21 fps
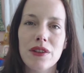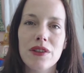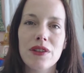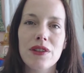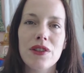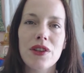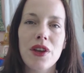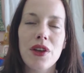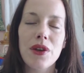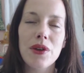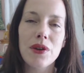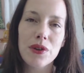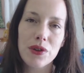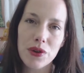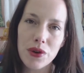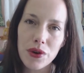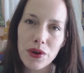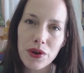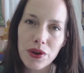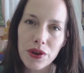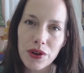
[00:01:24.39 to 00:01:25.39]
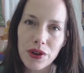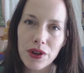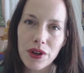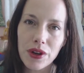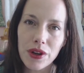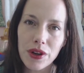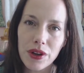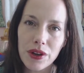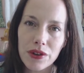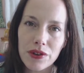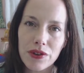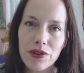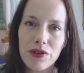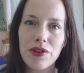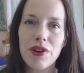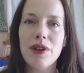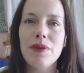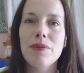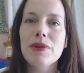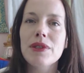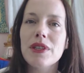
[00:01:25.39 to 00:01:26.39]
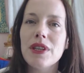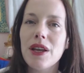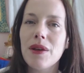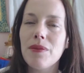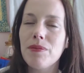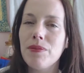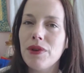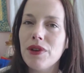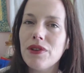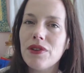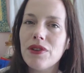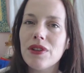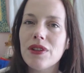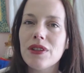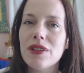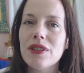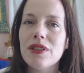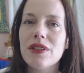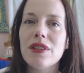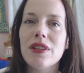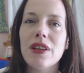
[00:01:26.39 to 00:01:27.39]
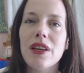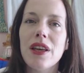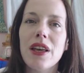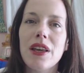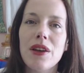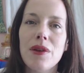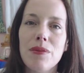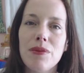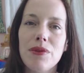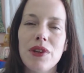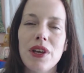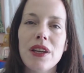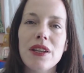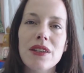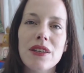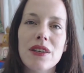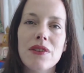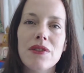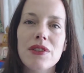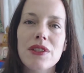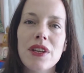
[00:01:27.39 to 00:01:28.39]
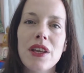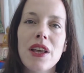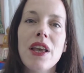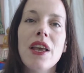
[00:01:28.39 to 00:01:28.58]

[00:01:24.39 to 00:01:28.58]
So your dreams and ambitions and objectives